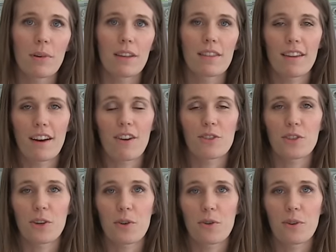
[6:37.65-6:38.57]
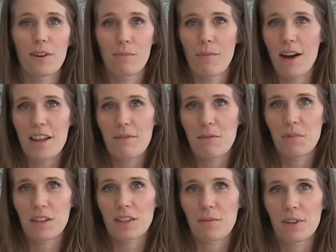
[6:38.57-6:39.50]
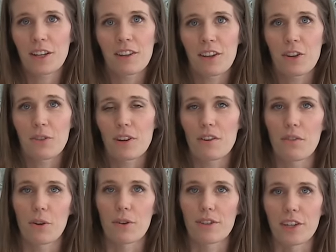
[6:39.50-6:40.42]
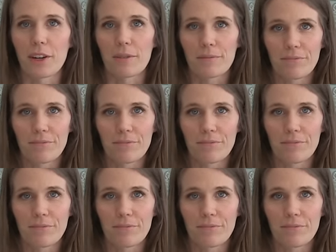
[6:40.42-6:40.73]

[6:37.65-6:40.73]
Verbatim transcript: but that also might even be something that you look forward to.